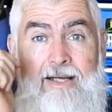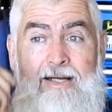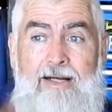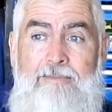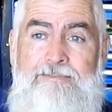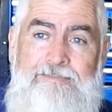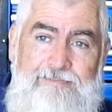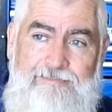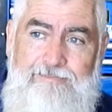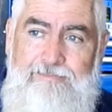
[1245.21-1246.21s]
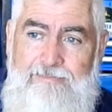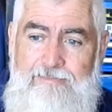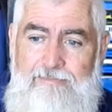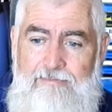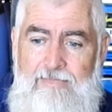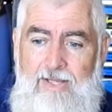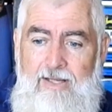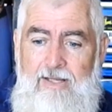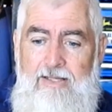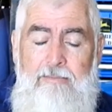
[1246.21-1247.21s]
And
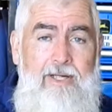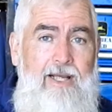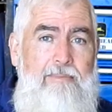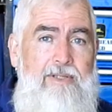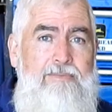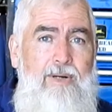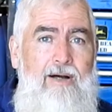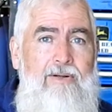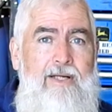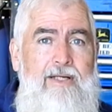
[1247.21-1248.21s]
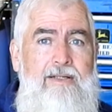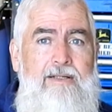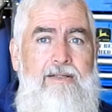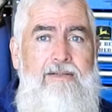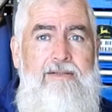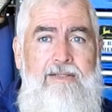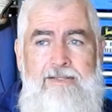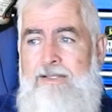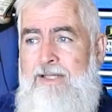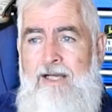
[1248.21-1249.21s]
the Minneapolis Moline
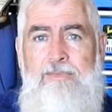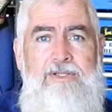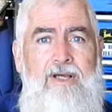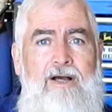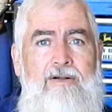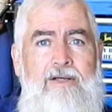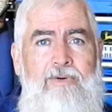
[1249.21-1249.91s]
is the same as Goldie.